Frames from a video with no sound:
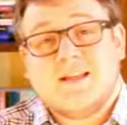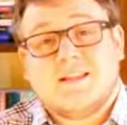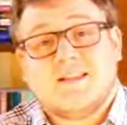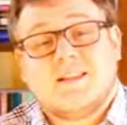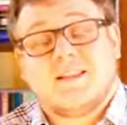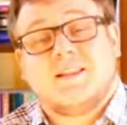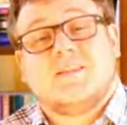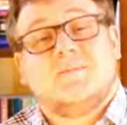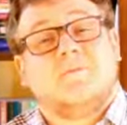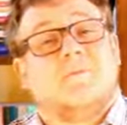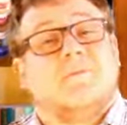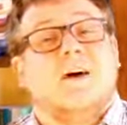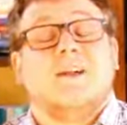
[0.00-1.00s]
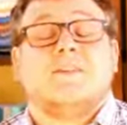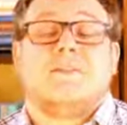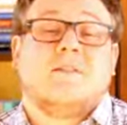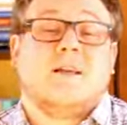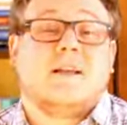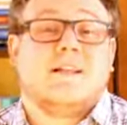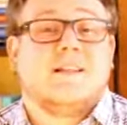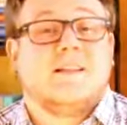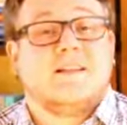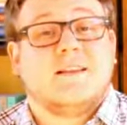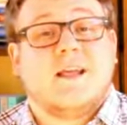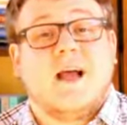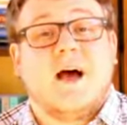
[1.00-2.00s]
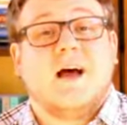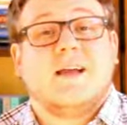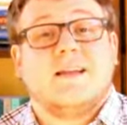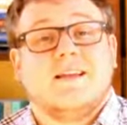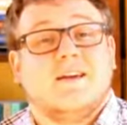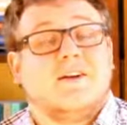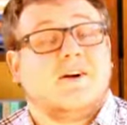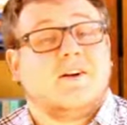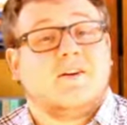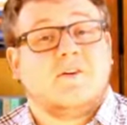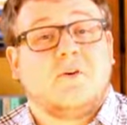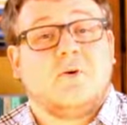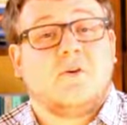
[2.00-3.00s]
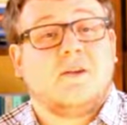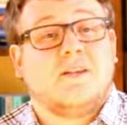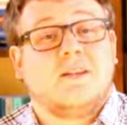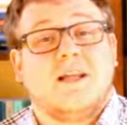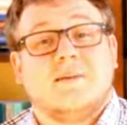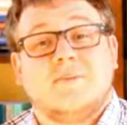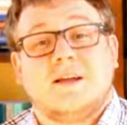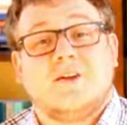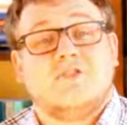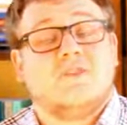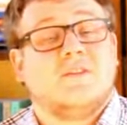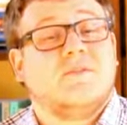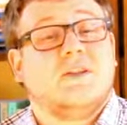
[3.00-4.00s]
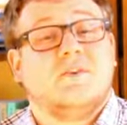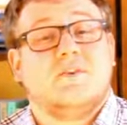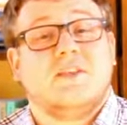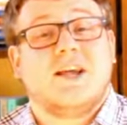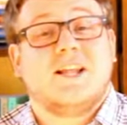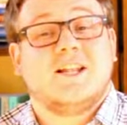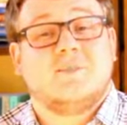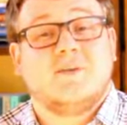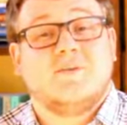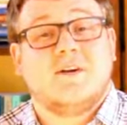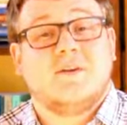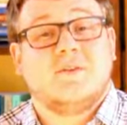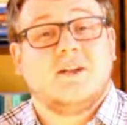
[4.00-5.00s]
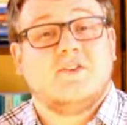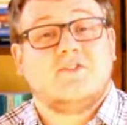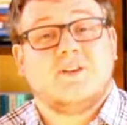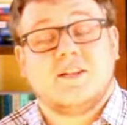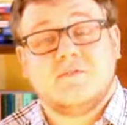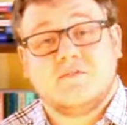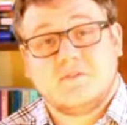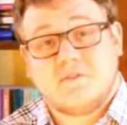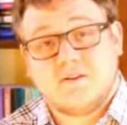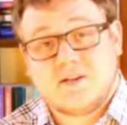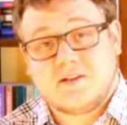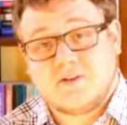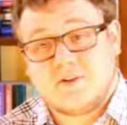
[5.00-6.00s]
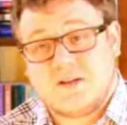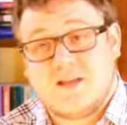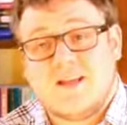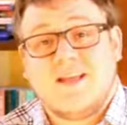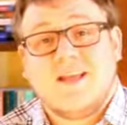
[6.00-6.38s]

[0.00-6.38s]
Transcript: This is the final lesson in our examination of the Old Testament foundations of the priesthood,